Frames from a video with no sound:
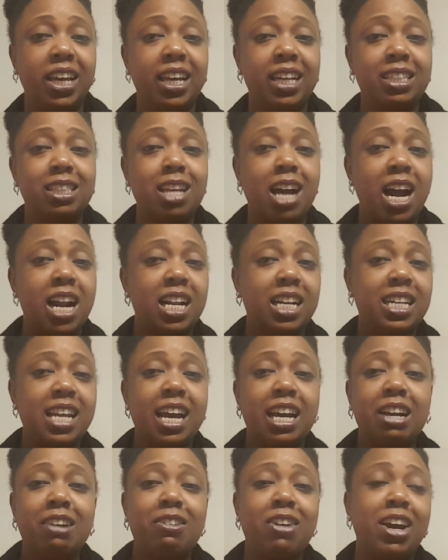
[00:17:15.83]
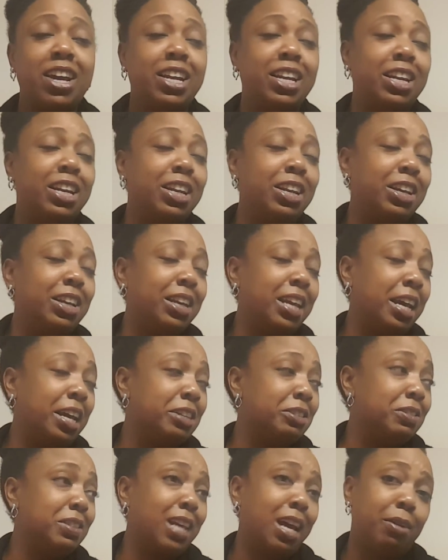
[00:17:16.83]
started decorating it. And
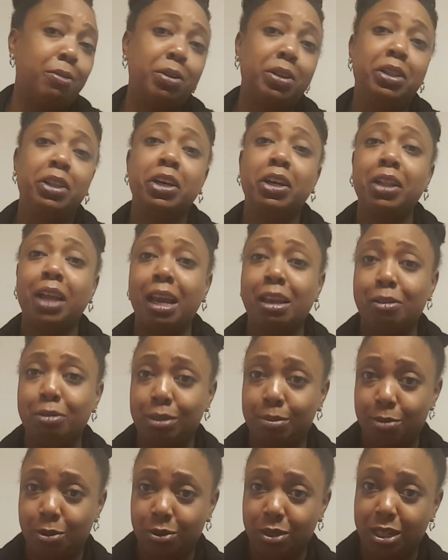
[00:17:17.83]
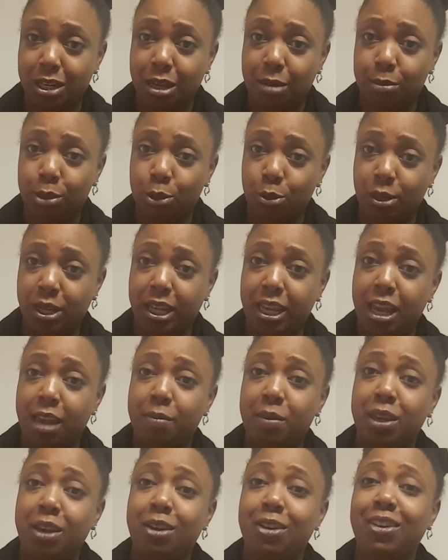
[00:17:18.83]
Ange was like, well, it looked like you smoked a damn joint and
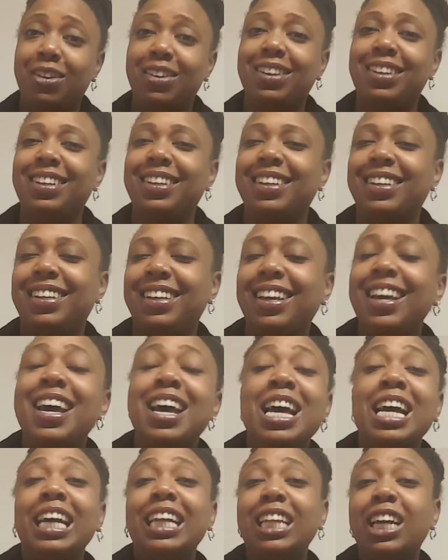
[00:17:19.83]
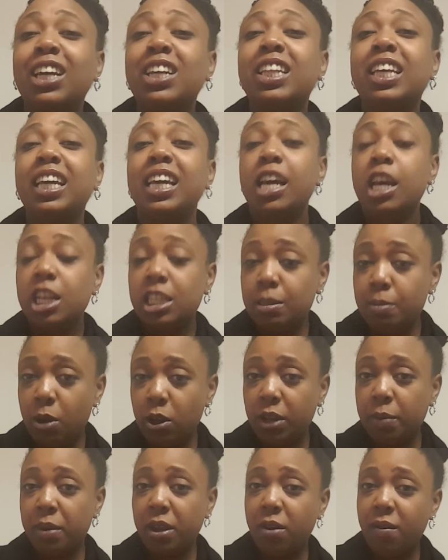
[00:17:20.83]
came in here. Clearly,
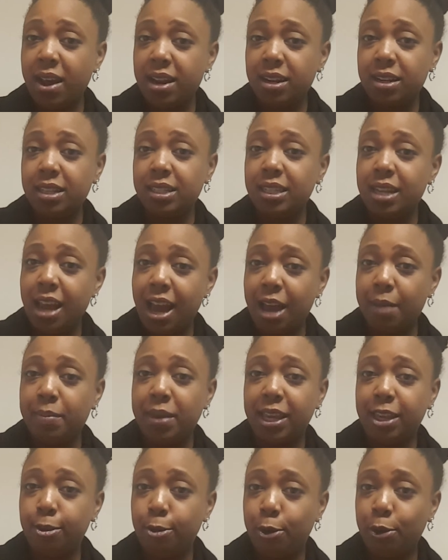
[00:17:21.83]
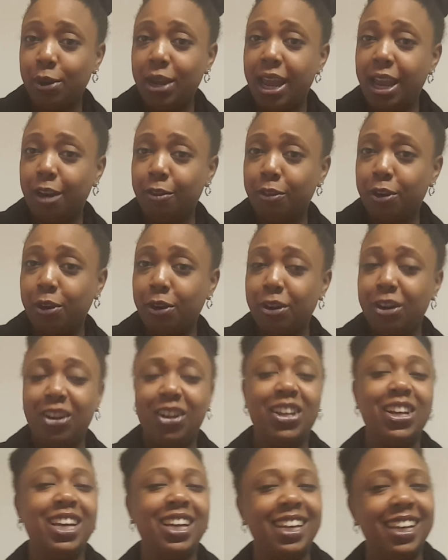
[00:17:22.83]
smoking marijuana does not make you creative, girl.
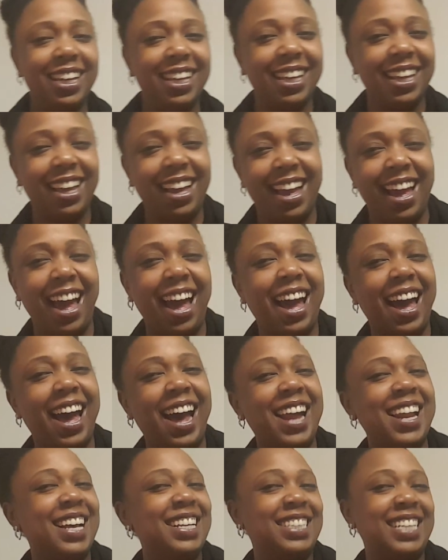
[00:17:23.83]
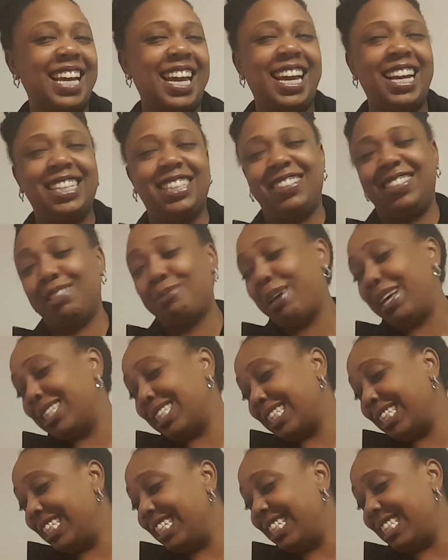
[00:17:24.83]
That's what Ange was
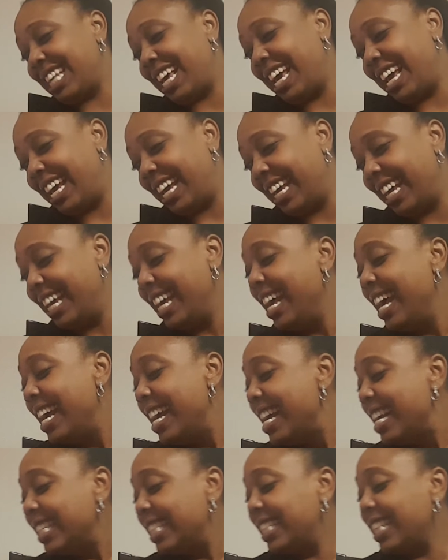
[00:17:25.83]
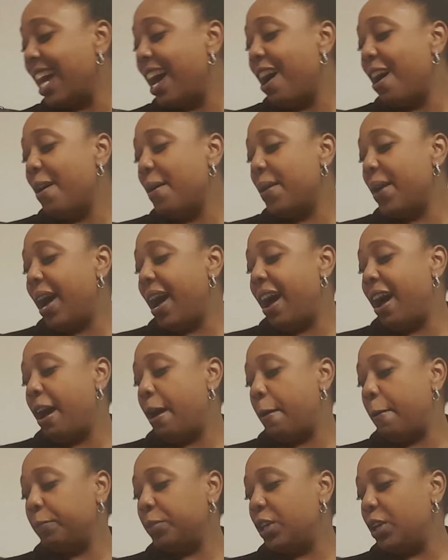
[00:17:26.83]
basically saying. So,
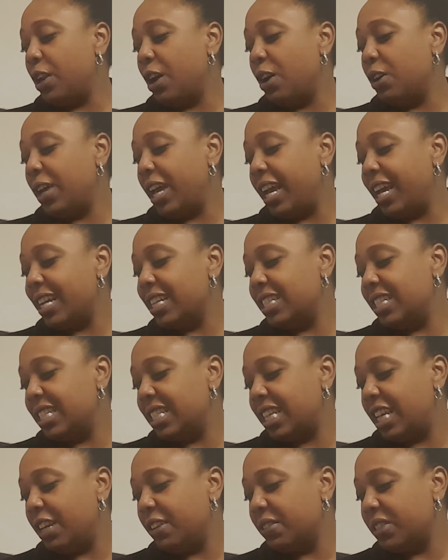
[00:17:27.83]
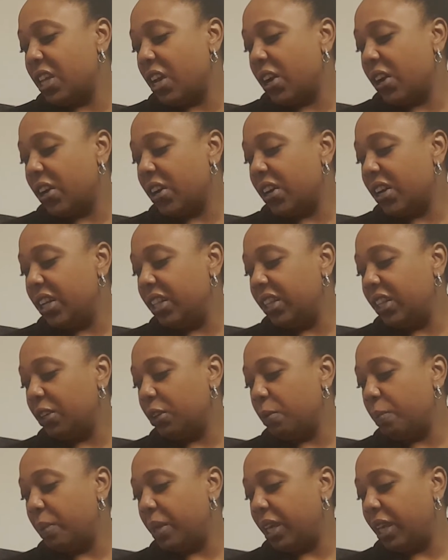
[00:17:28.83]
Ange just gives her a
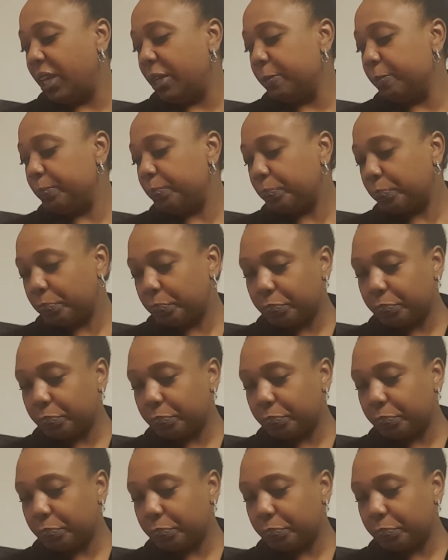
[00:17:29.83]
little bit